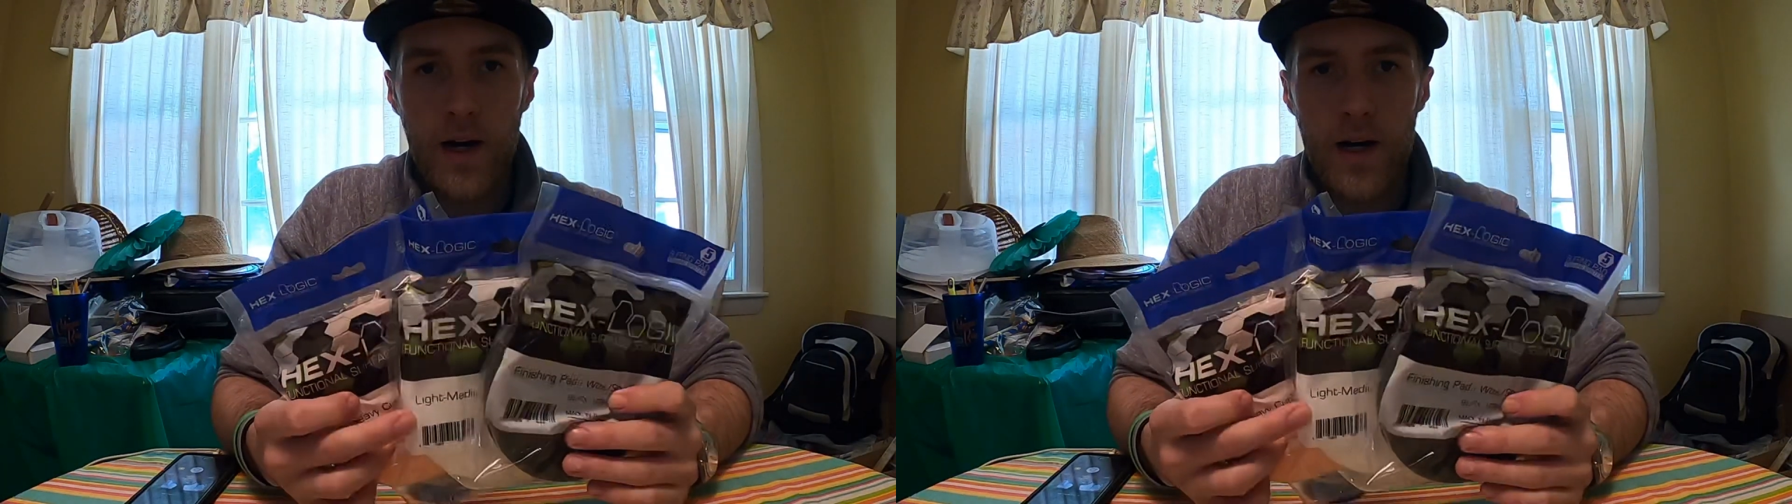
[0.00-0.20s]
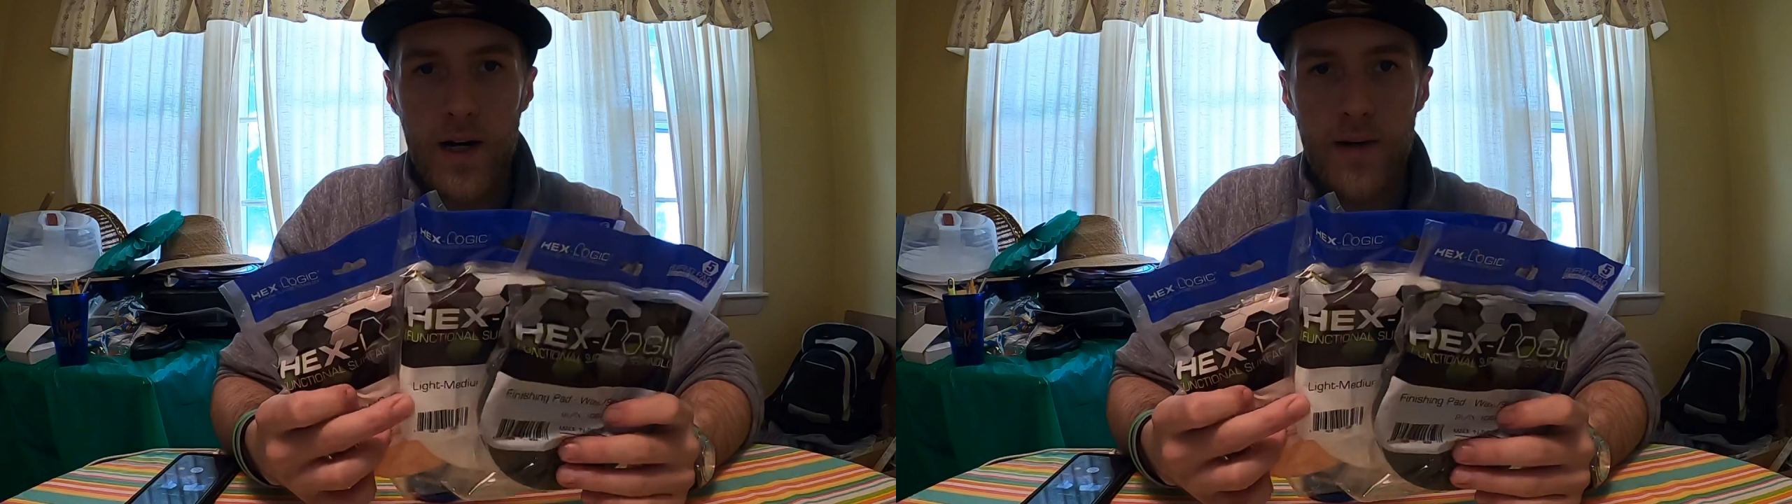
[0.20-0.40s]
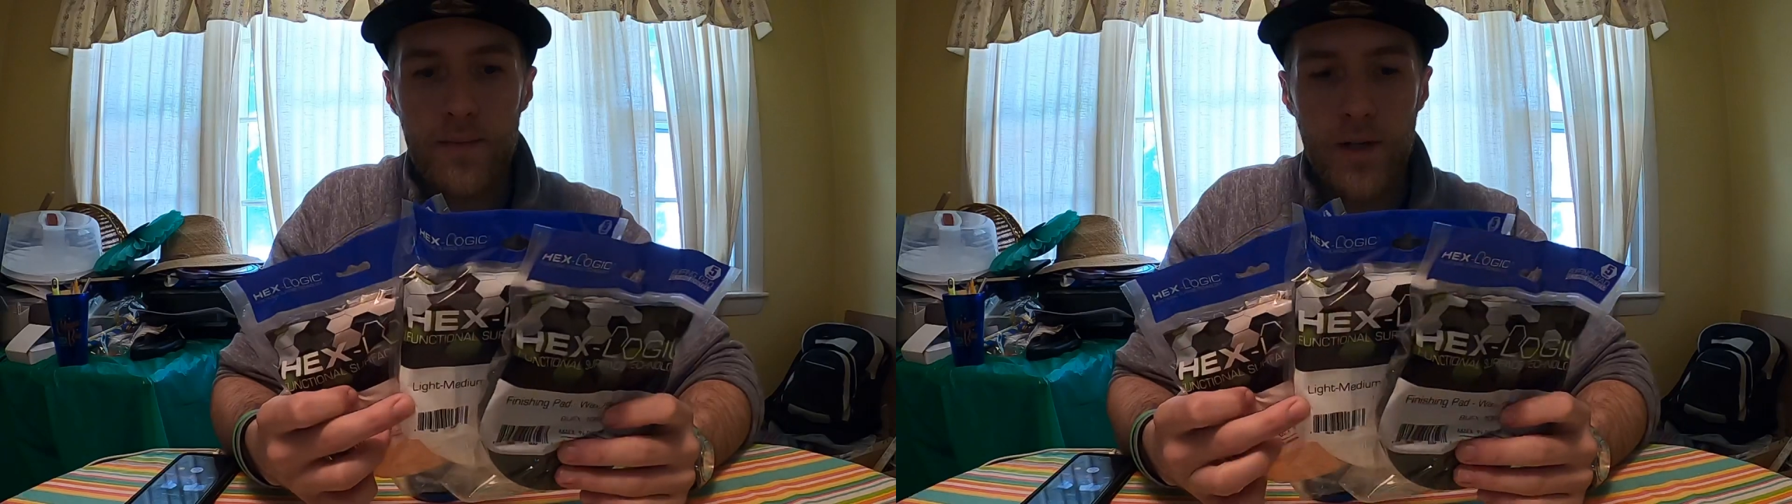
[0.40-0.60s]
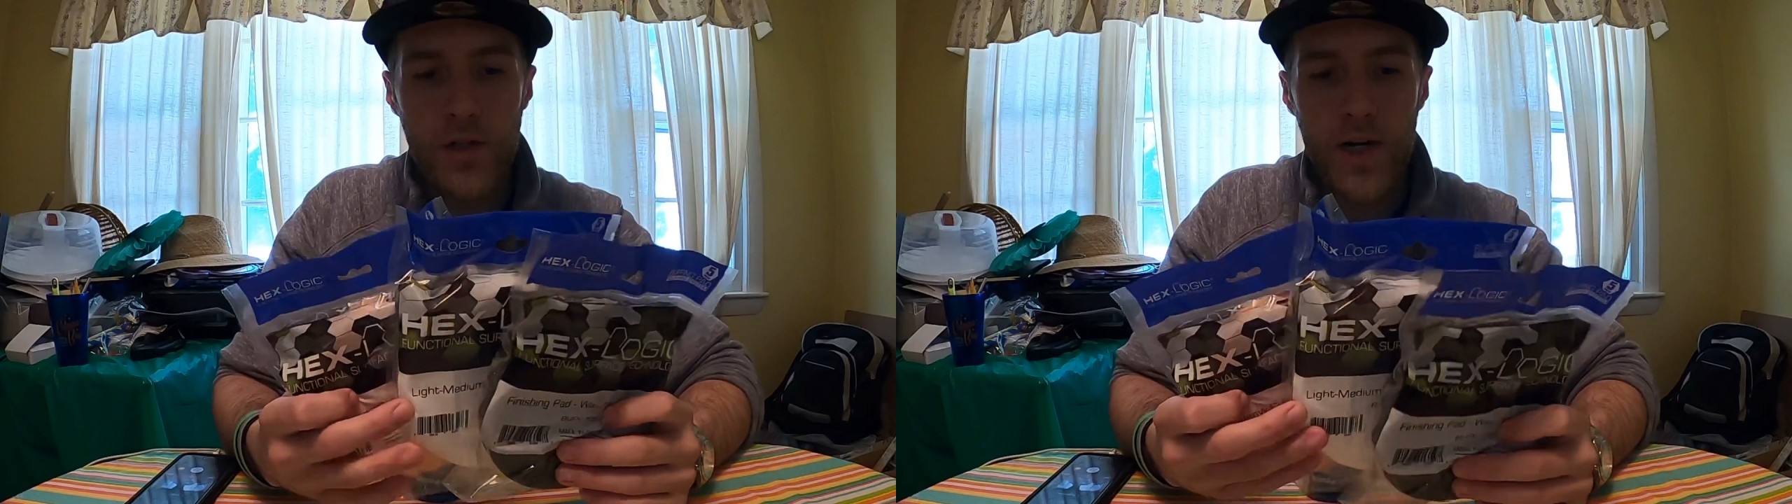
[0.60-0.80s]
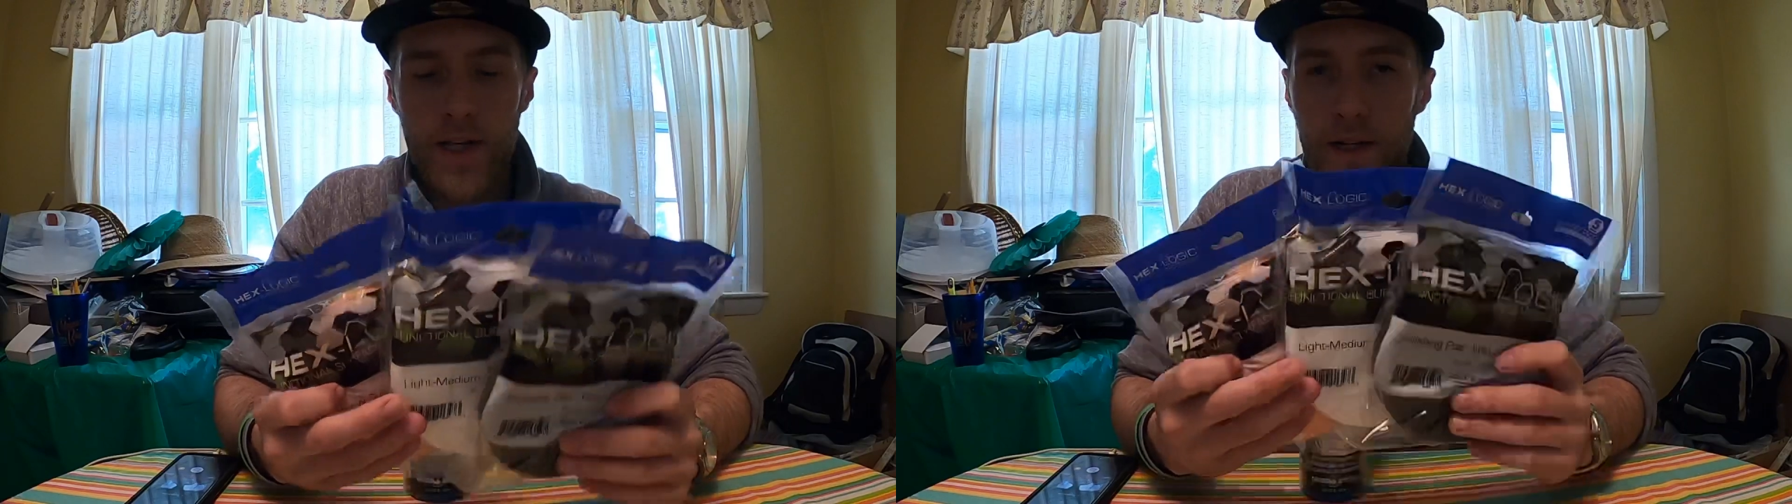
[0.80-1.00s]
um, I'll
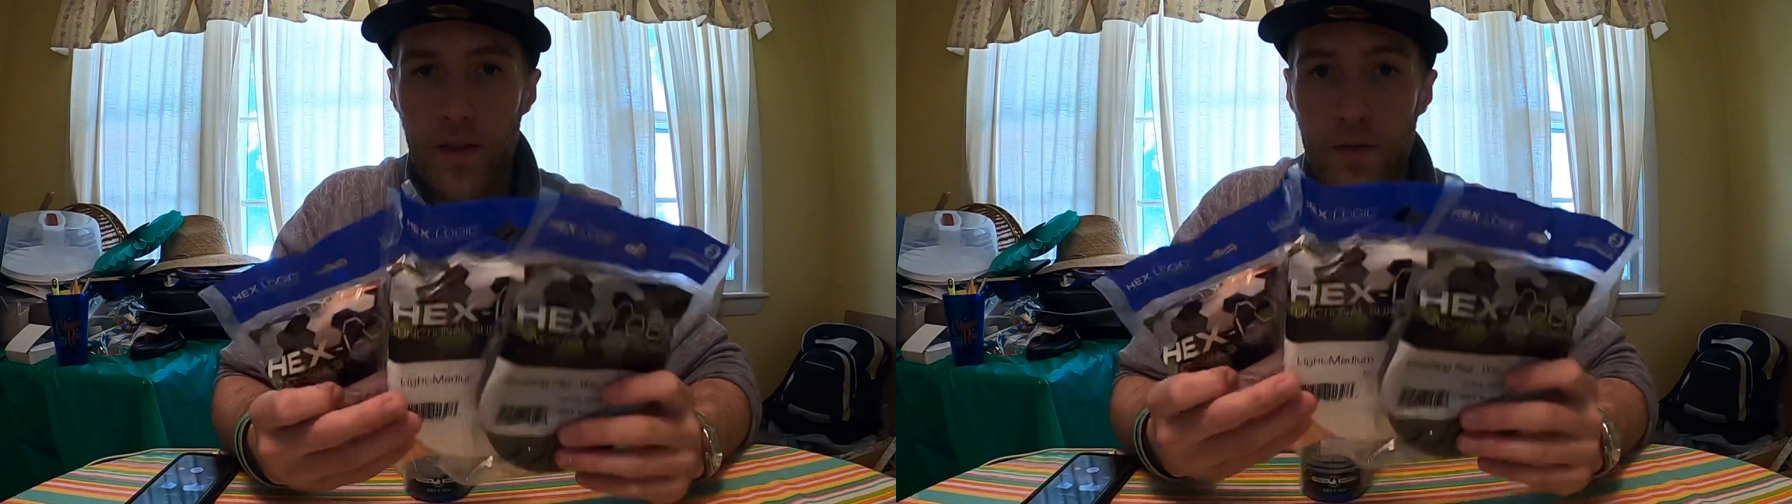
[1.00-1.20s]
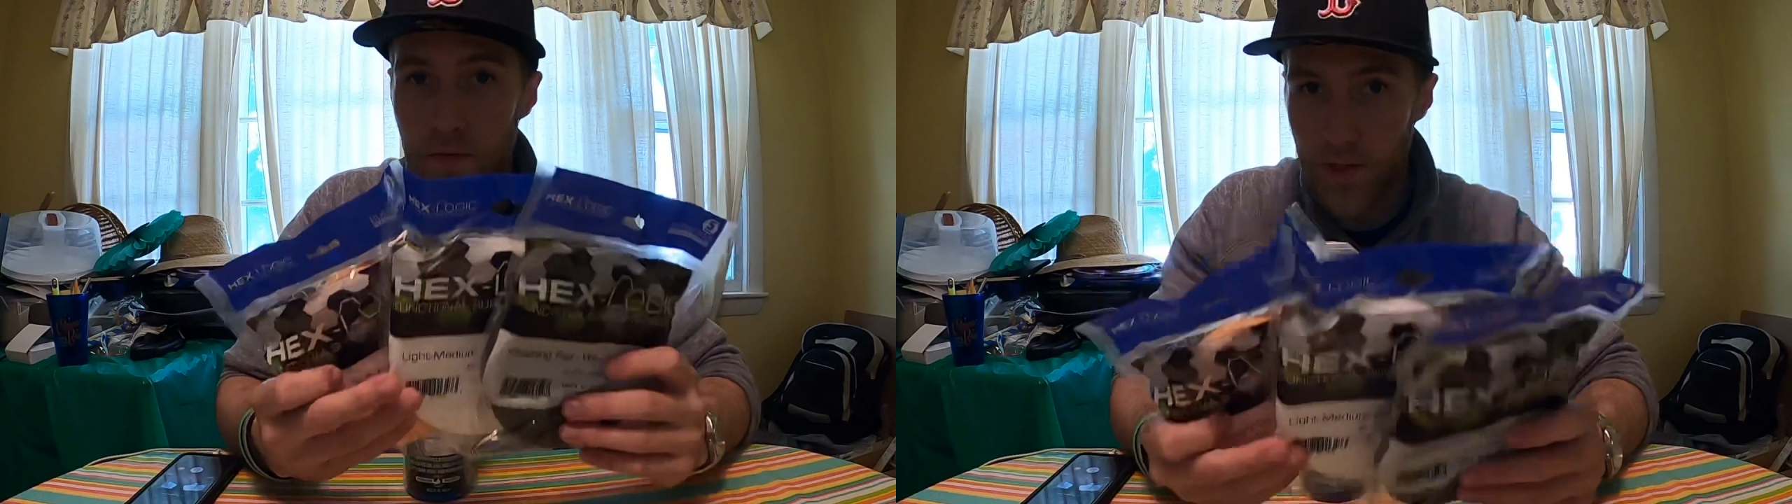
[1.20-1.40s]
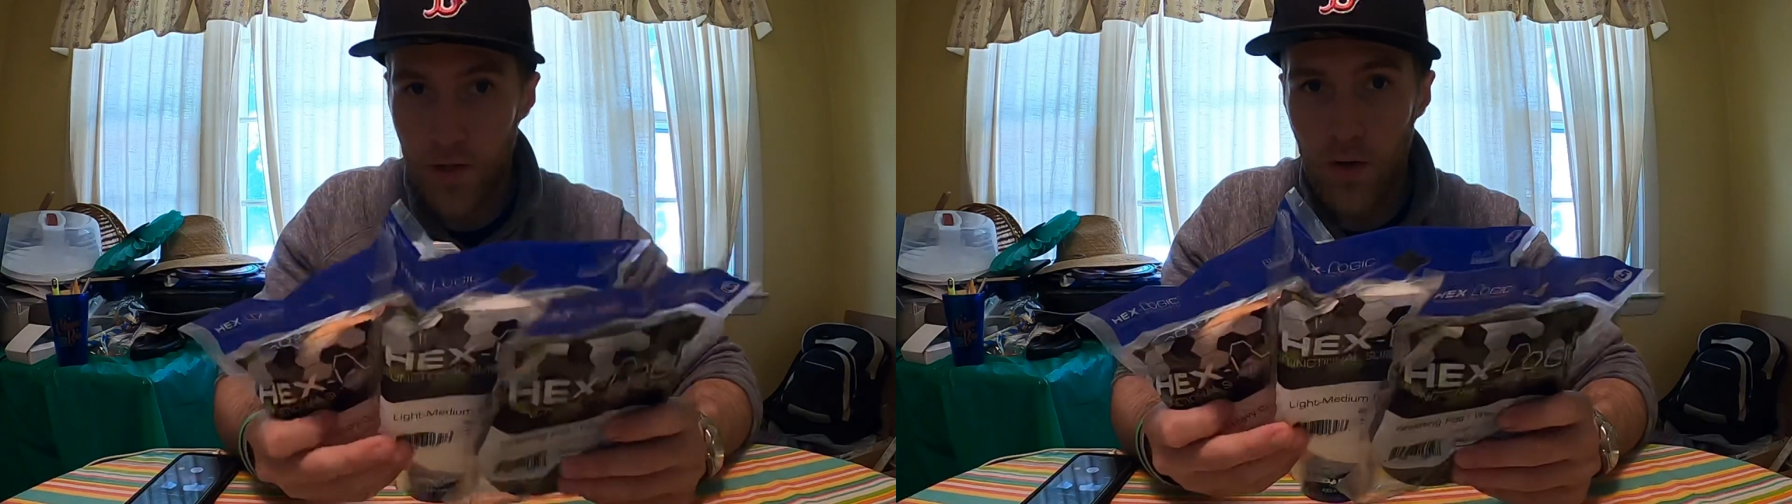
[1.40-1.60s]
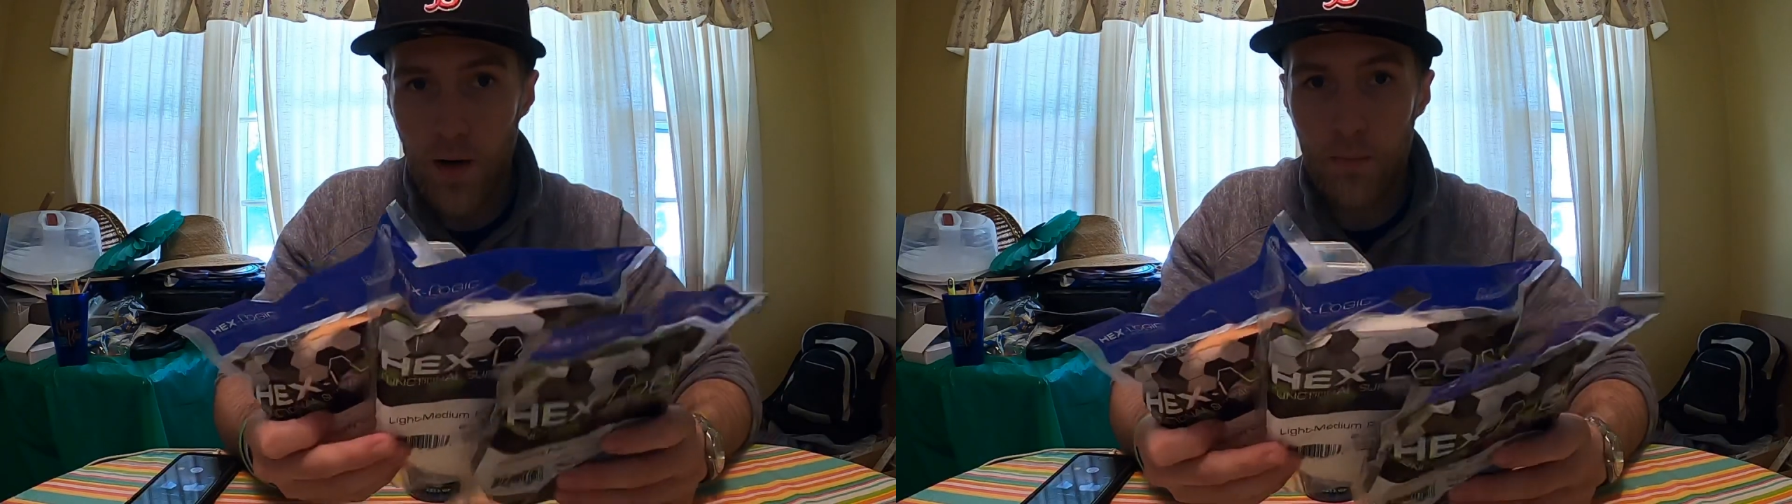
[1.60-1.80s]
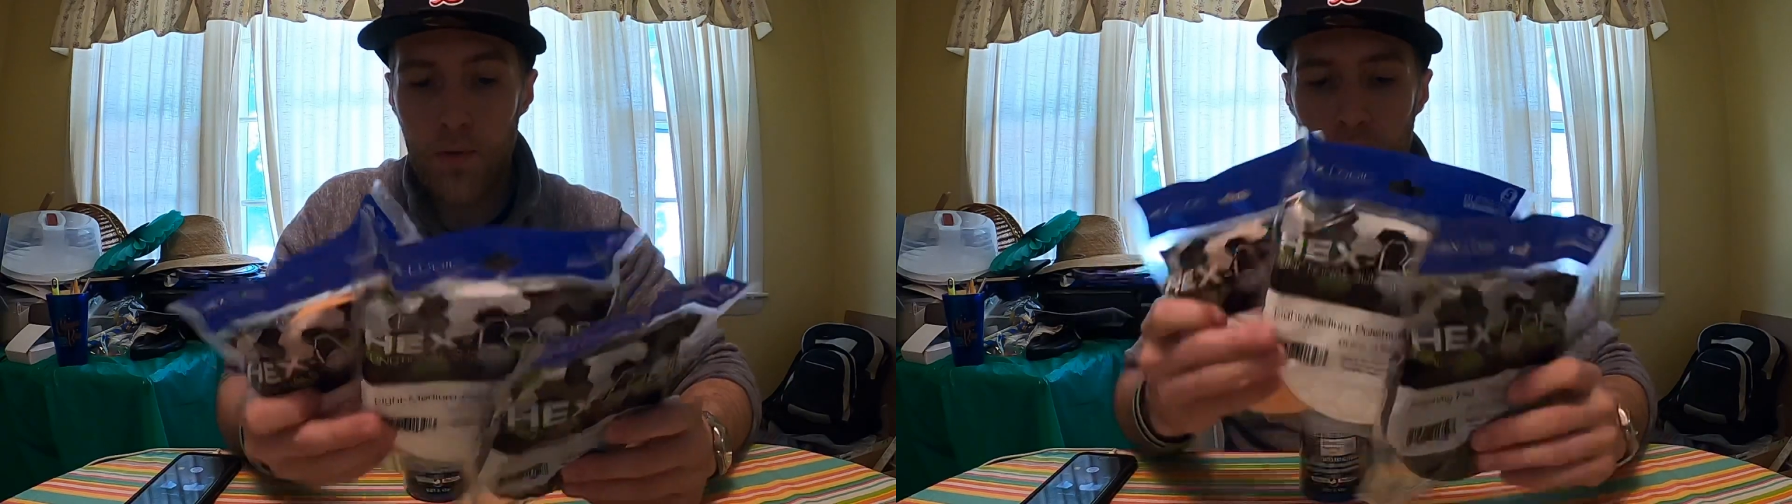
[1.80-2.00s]
try to get another video
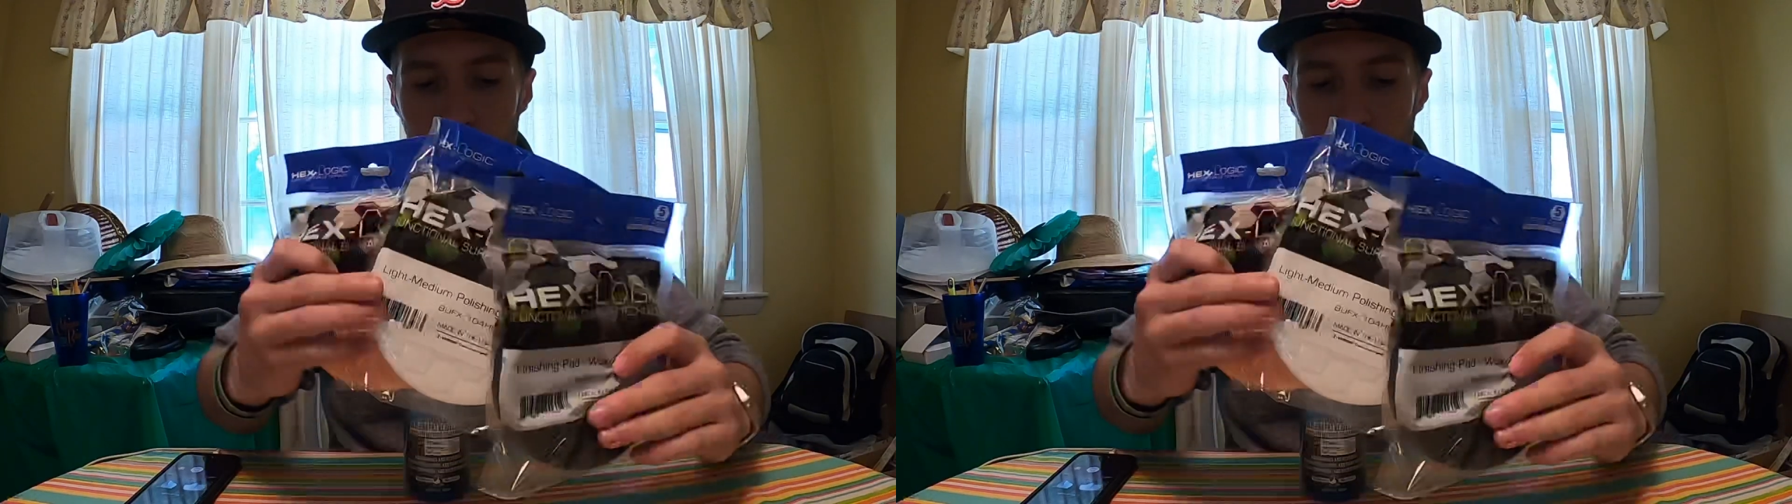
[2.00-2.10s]
up when